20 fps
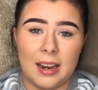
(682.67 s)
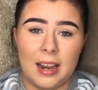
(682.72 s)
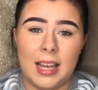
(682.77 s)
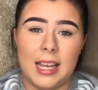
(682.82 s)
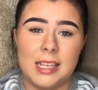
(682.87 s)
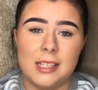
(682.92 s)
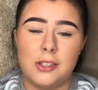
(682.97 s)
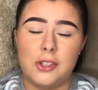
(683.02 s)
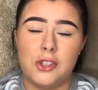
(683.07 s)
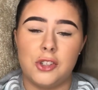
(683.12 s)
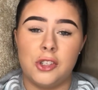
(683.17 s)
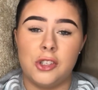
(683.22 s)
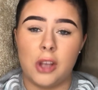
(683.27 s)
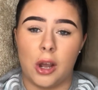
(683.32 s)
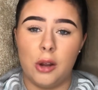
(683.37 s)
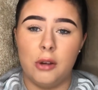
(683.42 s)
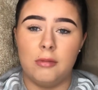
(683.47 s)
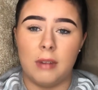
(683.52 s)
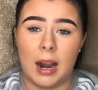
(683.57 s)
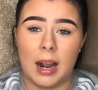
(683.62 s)
Like, it's
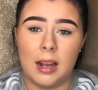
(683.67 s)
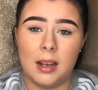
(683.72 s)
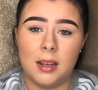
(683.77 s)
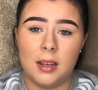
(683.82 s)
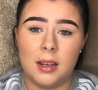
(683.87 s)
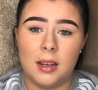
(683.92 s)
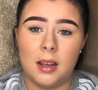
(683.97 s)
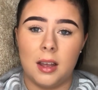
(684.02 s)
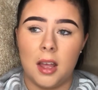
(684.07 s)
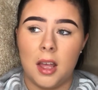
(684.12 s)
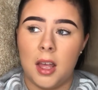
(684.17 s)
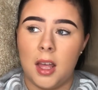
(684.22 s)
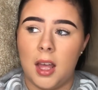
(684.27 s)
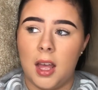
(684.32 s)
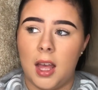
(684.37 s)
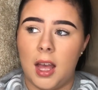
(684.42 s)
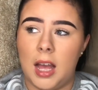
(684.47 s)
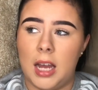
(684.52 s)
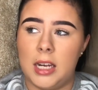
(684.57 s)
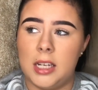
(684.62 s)
so rank
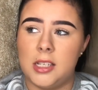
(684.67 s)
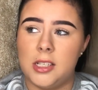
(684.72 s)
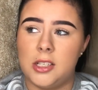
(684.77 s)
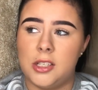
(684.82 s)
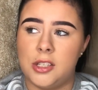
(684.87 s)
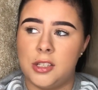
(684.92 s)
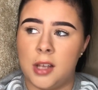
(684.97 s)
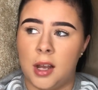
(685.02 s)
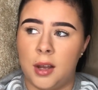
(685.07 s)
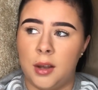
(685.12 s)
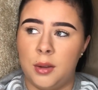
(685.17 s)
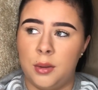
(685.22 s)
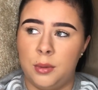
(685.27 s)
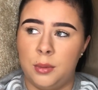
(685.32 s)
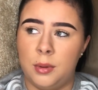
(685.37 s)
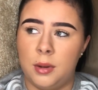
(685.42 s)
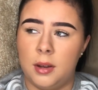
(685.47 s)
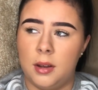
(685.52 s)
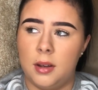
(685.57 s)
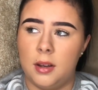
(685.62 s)
and it's
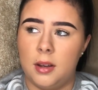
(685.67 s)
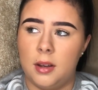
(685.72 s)
so,